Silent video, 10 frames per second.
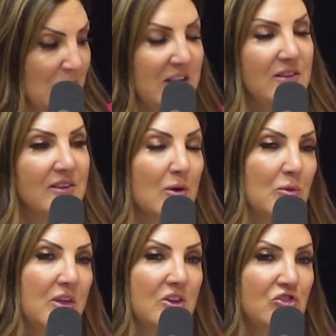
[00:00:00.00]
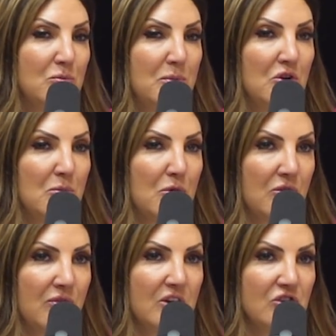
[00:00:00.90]
he's like, well, that should be your
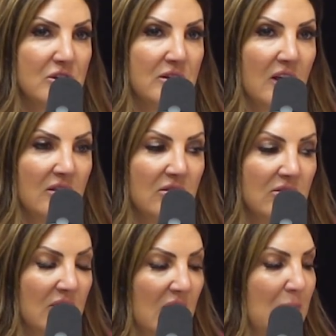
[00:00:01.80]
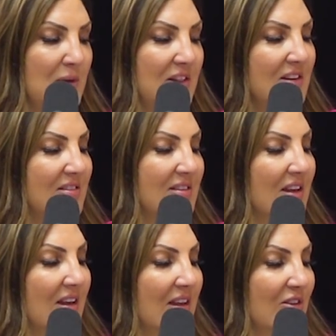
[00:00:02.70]
motivation then. I mean, this
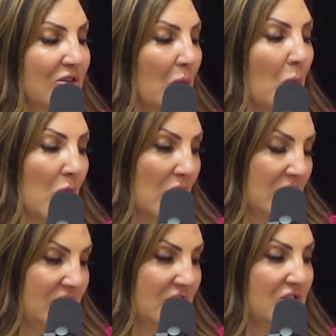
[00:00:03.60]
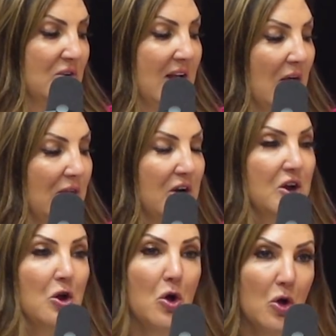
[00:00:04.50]
is the worst. So now they're going
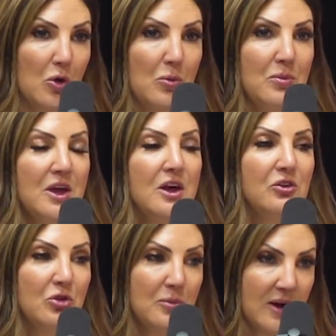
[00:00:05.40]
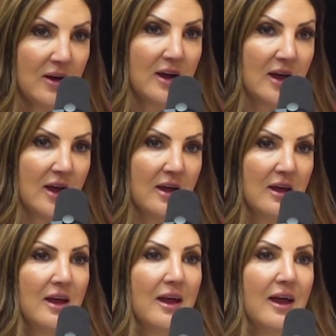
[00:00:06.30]
to go home to America
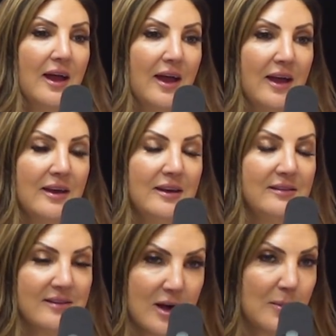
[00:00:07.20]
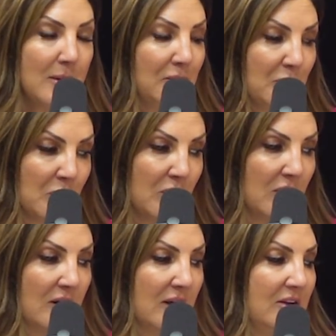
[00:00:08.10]
and he's not going to be able to
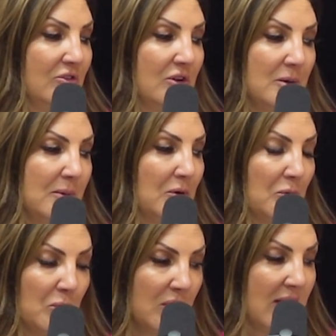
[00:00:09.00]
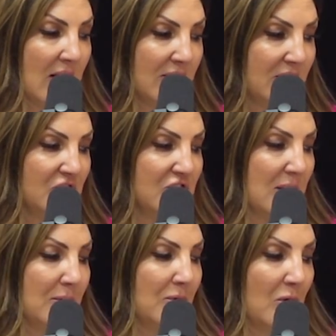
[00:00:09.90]
work. He's only going to be able to work out at the
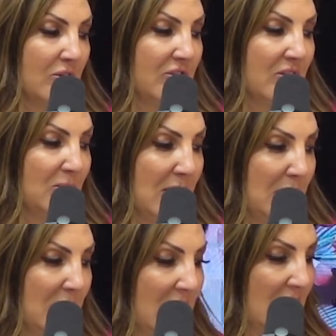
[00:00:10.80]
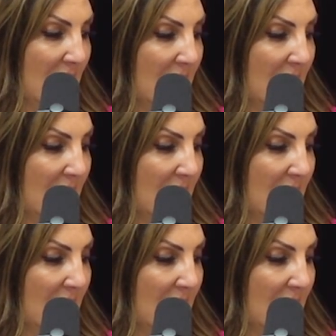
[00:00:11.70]
gym and watch this baby.